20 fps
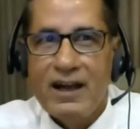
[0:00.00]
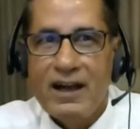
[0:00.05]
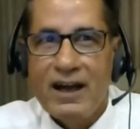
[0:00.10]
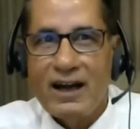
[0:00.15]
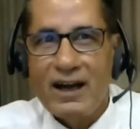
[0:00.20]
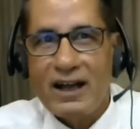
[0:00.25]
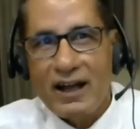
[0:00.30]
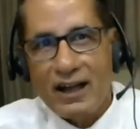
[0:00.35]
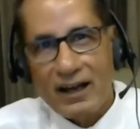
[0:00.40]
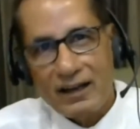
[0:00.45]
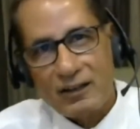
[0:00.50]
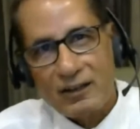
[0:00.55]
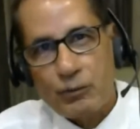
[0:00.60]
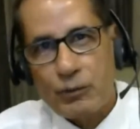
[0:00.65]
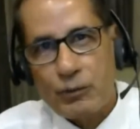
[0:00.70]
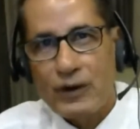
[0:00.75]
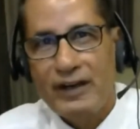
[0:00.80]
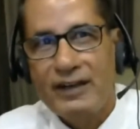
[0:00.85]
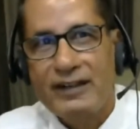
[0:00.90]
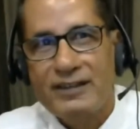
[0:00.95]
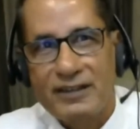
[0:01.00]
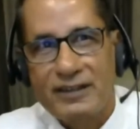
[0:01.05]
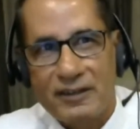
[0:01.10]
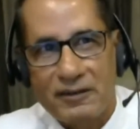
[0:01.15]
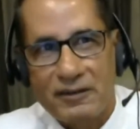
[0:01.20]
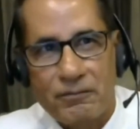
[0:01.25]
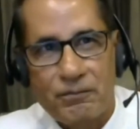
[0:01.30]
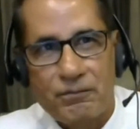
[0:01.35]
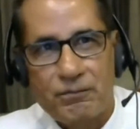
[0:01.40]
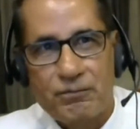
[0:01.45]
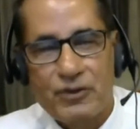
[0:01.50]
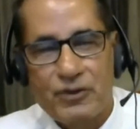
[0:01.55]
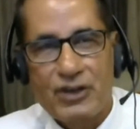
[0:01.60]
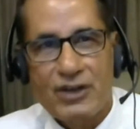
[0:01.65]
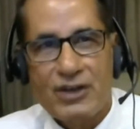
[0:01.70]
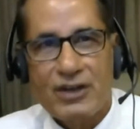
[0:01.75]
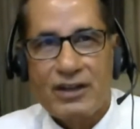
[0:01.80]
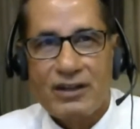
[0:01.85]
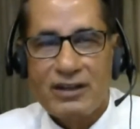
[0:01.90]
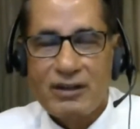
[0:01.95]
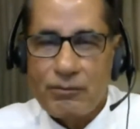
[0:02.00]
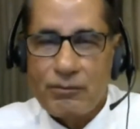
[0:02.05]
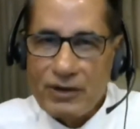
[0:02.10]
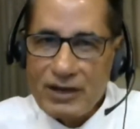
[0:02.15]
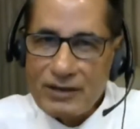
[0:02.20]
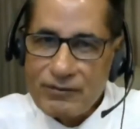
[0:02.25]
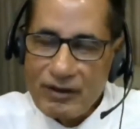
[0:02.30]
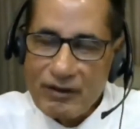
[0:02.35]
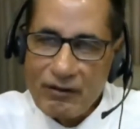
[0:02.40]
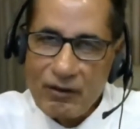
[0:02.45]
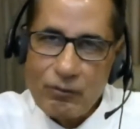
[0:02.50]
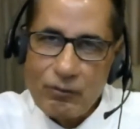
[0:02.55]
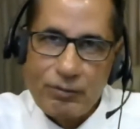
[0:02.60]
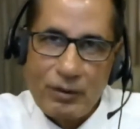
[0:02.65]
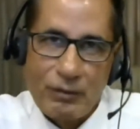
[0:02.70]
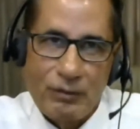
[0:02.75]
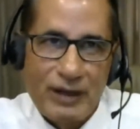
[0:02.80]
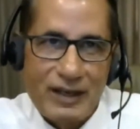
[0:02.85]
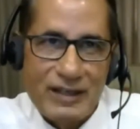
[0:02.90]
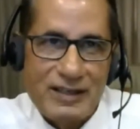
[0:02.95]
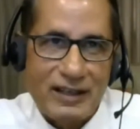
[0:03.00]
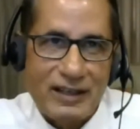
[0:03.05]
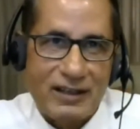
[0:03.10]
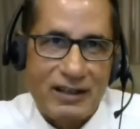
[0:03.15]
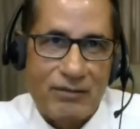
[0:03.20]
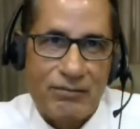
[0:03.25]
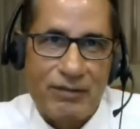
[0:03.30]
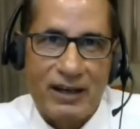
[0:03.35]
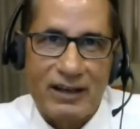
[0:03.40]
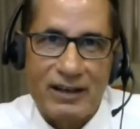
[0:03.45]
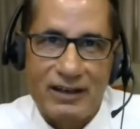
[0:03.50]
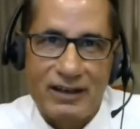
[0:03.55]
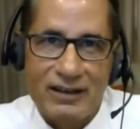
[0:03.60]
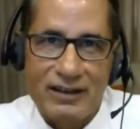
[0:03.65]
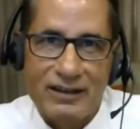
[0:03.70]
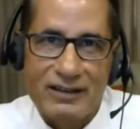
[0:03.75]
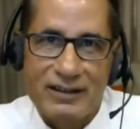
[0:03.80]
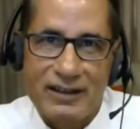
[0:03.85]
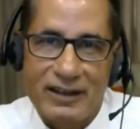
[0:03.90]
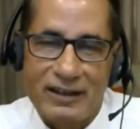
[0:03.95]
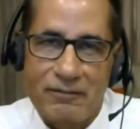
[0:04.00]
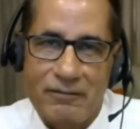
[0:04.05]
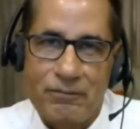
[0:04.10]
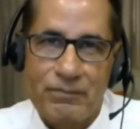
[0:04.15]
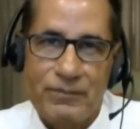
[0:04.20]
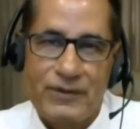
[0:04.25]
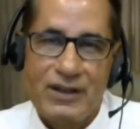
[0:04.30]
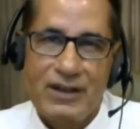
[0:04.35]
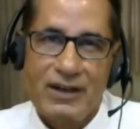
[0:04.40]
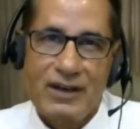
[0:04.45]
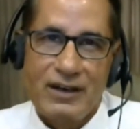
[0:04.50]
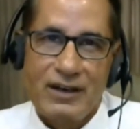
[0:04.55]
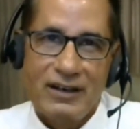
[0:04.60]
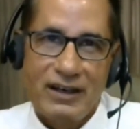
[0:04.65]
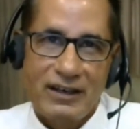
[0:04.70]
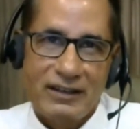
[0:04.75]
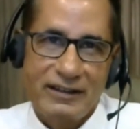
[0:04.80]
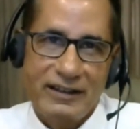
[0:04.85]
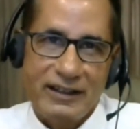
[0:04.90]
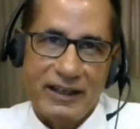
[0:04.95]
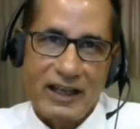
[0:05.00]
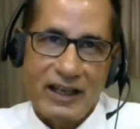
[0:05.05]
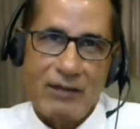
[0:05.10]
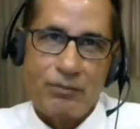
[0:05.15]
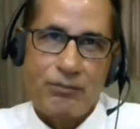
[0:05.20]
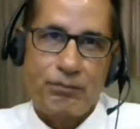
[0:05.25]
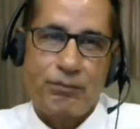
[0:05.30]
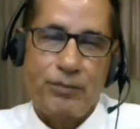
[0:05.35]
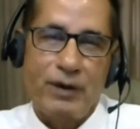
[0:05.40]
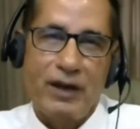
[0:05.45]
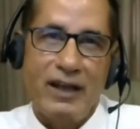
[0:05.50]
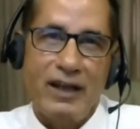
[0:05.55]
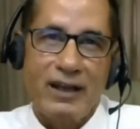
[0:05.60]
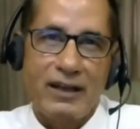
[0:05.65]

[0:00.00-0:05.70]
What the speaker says: And another point, sir, in favor of public sector bank, it is said that they play a